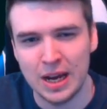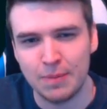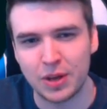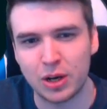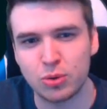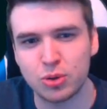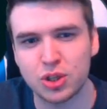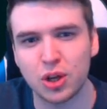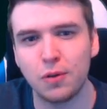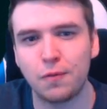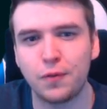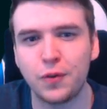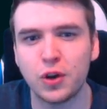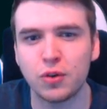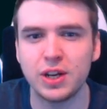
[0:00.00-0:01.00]
And also
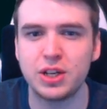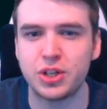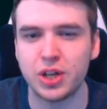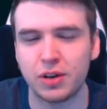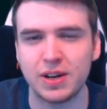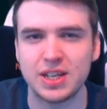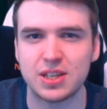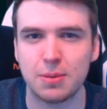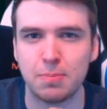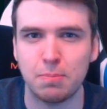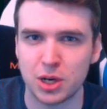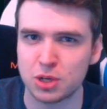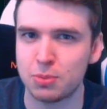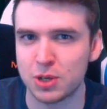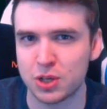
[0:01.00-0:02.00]
Fury generates
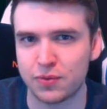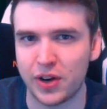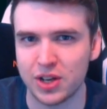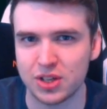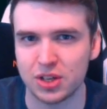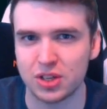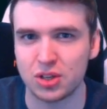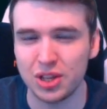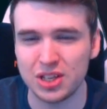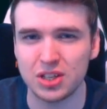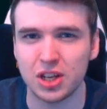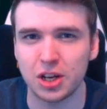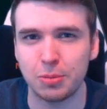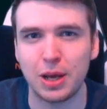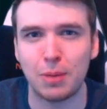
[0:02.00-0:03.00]
much faster, so this is
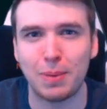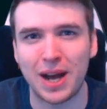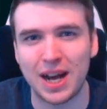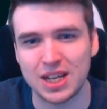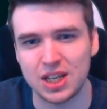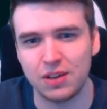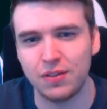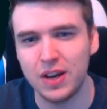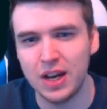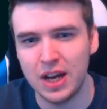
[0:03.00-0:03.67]
going to be a passive.